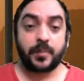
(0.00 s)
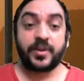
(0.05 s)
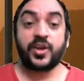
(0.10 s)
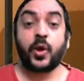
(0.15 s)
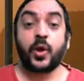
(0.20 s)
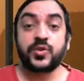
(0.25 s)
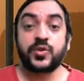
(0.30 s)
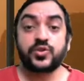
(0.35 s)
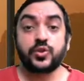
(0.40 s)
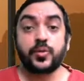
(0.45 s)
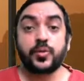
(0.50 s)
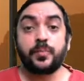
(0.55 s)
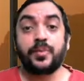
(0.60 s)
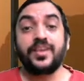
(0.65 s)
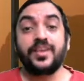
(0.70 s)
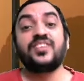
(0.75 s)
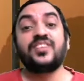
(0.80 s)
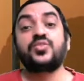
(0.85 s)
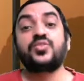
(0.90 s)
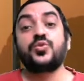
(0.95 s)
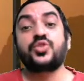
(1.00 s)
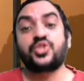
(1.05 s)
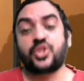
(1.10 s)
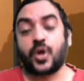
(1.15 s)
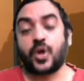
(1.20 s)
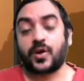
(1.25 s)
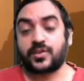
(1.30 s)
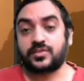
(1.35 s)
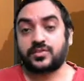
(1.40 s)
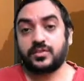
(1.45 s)
And also PSU
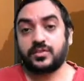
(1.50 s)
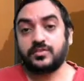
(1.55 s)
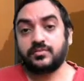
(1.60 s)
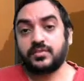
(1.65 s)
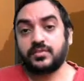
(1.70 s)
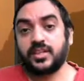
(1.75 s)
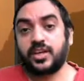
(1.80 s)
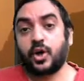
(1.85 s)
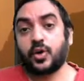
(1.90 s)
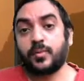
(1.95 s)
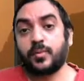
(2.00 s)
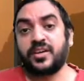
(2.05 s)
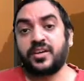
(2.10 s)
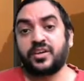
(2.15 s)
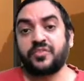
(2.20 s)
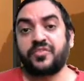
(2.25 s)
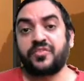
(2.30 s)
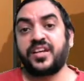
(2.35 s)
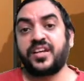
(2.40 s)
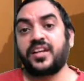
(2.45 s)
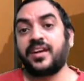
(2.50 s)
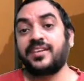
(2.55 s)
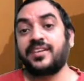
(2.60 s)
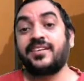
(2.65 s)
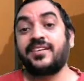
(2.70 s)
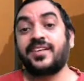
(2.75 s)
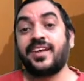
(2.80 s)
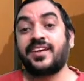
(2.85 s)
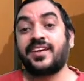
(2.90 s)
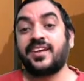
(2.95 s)
stocks, the government of India
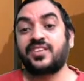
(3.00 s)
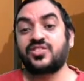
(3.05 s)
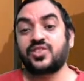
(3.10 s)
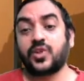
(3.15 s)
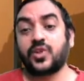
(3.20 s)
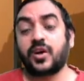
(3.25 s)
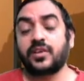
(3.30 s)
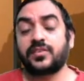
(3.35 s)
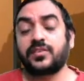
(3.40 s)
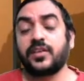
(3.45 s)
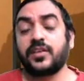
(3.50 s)
undertaking stocks,